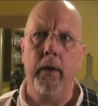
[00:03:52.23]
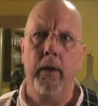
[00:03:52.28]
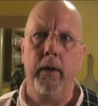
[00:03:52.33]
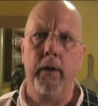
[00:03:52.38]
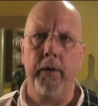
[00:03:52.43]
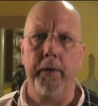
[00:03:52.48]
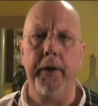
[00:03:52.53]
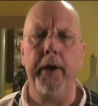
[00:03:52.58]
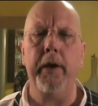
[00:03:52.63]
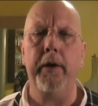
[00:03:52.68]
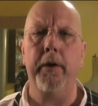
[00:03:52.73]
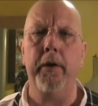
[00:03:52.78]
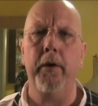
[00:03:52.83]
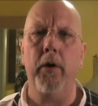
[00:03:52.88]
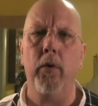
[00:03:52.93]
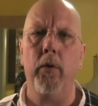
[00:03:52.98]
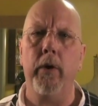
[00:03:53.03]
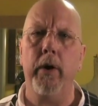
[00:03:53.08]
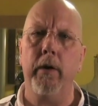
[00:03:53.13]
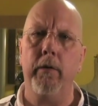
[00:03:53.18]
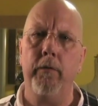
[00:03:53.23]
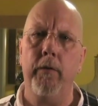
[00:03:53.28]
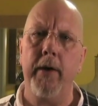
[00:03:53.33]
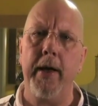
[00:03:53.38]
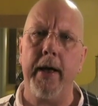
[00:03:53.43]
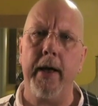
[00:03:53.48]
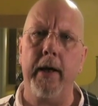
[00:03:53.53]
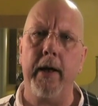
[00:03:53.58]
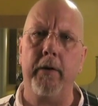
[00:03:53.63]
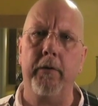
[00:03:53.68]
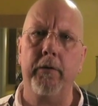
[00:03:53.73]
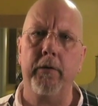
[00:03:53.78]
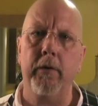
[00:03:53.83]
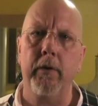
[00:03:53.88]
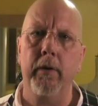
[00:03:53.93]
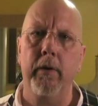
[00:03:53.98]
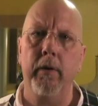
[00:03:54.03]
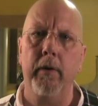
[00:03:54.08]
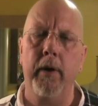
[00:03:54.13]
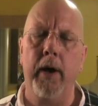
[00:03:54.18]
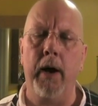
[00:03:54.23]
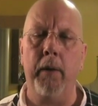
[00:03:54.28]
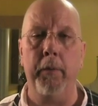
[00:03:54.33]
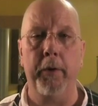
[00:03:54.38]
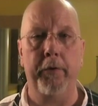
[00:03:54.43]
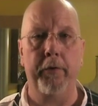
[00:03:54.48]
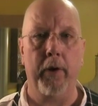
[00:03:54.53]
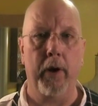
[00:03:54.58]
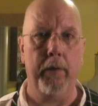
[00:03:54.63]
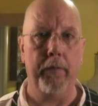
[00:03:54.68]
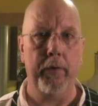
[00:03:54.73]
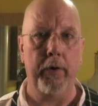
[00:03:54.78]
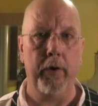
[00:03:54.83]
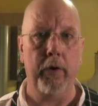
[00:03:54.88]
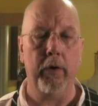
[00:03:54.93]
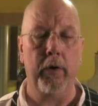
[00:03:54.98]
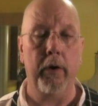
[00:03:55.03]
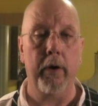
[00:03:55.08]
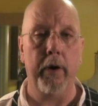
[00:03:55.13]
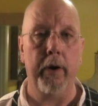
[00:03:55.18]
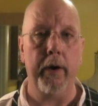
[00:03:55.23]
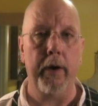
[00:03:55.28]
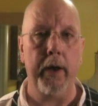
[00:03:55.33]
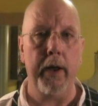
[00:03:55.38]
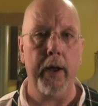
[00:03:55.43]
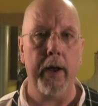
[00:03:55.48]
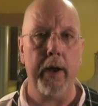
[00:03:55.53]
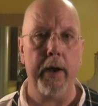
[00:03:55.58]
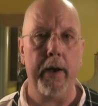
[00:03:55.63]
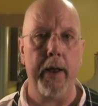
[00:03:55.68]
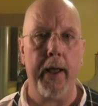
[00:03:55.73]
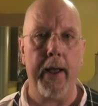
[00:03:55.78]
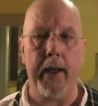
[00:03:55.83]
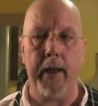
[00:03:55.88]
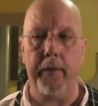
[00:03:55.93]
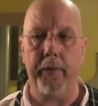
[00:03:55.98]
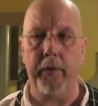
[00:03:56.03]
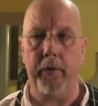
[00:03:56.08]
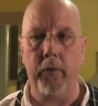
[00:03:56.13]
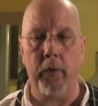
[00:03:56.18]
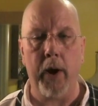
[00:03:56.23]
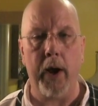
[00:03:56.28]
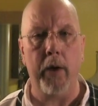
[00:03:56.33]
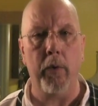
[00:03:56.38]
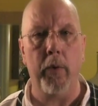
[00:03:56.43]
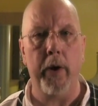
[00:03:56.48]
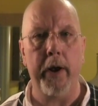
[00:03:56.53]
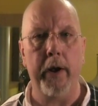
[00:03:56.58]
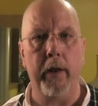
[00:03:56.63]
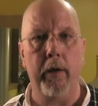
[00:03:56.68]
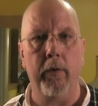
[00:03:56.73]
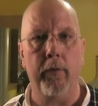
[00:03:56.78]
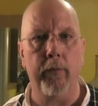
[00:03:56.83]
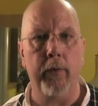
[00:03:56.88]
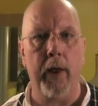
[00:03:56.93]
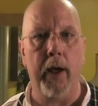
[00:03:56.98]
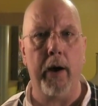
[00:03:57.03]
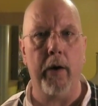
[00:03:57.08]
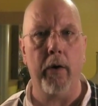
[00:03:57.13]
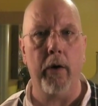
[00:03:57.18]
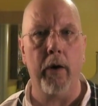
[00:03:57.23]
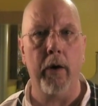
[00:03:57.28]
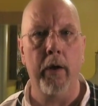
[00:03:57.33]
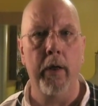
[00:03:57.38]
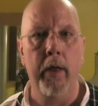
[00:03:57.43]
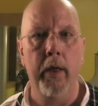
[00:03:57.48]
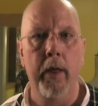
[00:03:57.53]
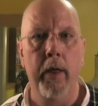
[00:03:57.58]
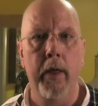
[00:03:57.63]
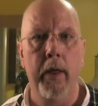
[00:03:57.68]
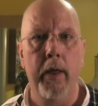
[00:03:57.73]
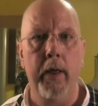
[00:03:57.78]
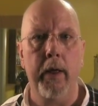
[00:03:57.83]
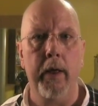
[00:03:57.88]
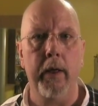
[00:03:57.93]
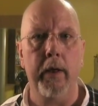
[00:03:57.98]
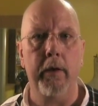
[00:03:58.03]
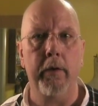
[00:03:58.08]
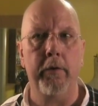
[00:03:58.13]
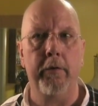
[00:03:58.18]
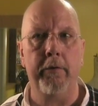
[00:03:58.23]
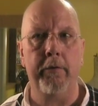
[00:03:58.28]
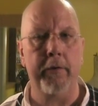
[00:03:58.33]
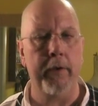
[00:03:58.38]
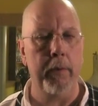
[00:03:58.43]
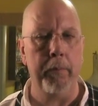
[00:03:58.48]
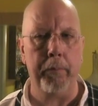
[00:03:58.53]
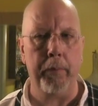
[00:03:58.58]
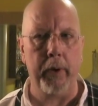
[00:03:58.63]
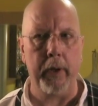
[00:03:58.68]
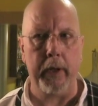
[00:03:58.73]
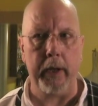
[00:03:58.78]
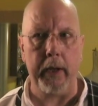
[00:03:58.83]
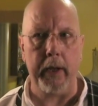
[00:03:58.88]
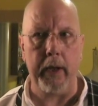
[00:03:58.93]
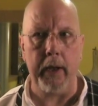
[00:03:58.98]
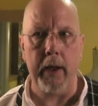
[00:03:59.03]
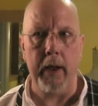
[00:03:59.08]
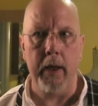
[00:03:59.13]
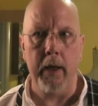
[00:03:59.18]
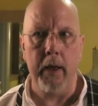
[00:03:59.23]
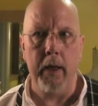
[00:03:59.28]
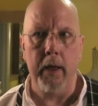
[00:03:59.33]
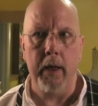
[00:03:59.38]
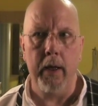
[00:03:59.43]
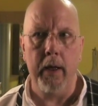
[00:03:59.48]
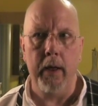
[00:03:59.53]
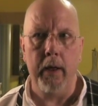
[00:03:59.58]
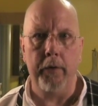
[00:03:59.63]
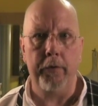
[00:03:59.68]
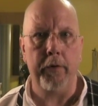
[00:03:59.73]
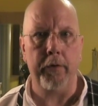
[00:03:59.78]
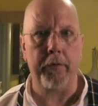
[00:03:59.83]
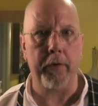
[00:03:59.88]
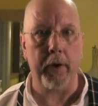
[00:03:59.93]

you need to know in advance how much leaven you're going to need, and the dry weight of your flour is simply just